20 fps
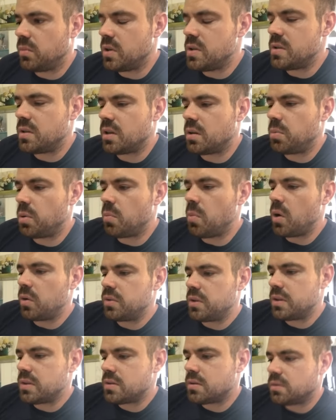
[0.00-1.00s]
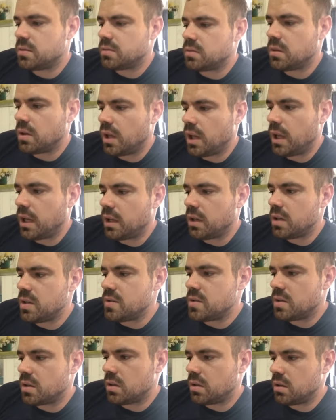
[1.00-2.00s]
gonna promote this and
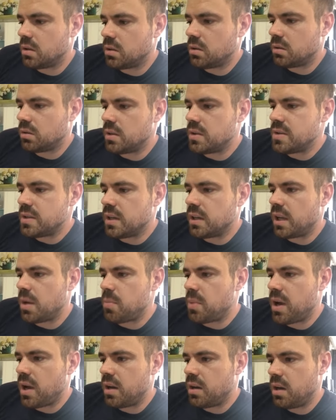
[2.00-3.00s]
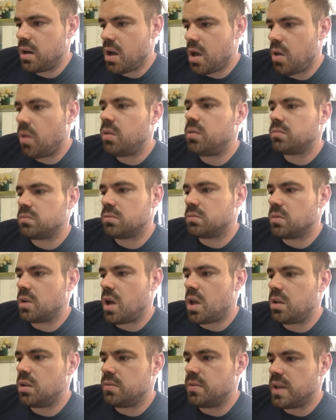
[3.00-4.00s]
he's gonna get behind it, I'll
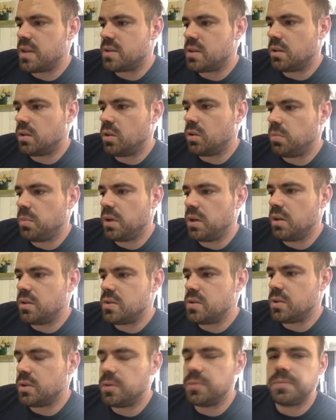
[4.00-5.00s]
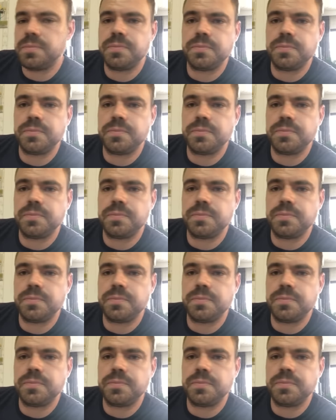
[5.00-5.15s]
invest a little bit into it.